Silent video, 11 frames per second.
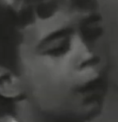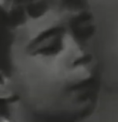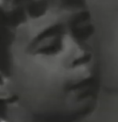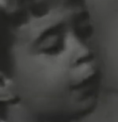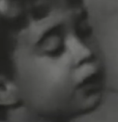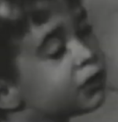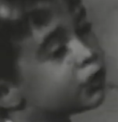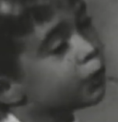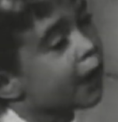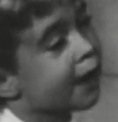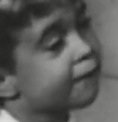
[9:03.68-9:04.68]
Won't you
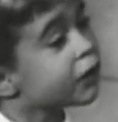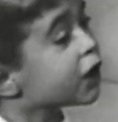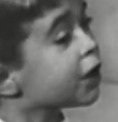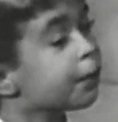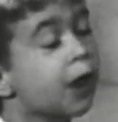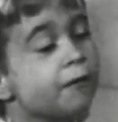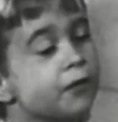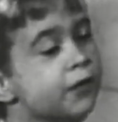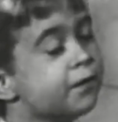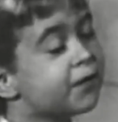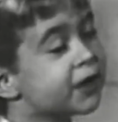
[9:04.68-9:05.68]
ever come over and
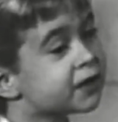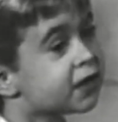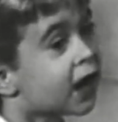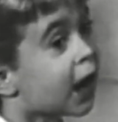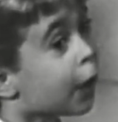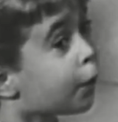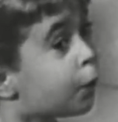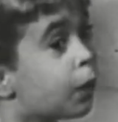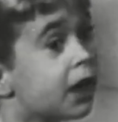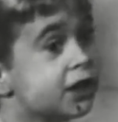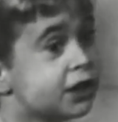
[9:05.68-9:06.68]
fix our
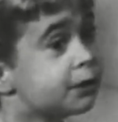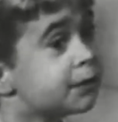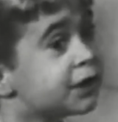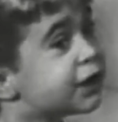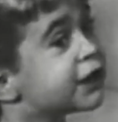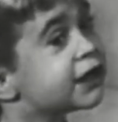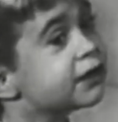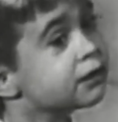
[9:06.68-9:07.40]
washing machine?